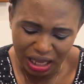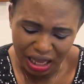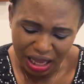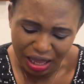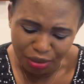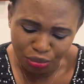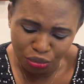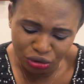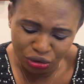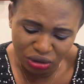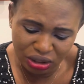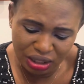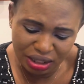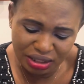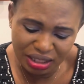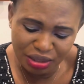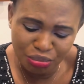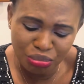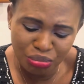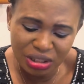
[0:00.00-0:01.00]
Abortion and
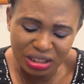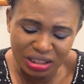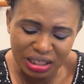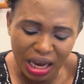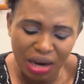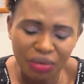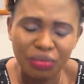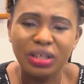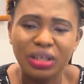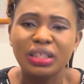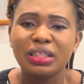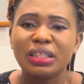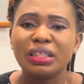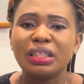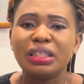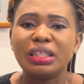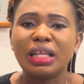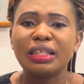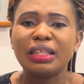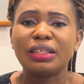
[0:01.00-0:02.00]
then miscarriage.
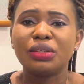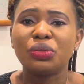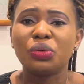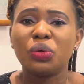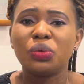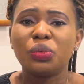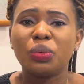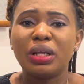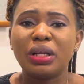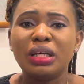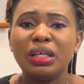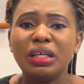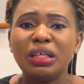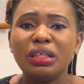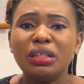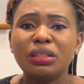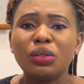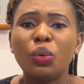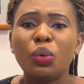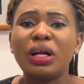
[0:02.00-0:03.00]
That's the 3rd one.
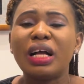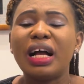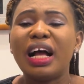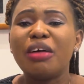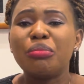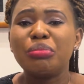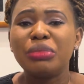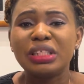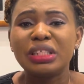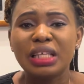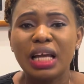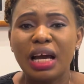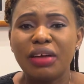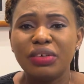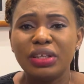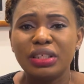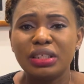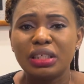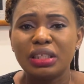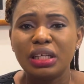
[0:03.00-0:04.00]
Someone can have
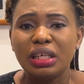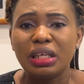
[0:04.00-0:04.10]
miscarriage.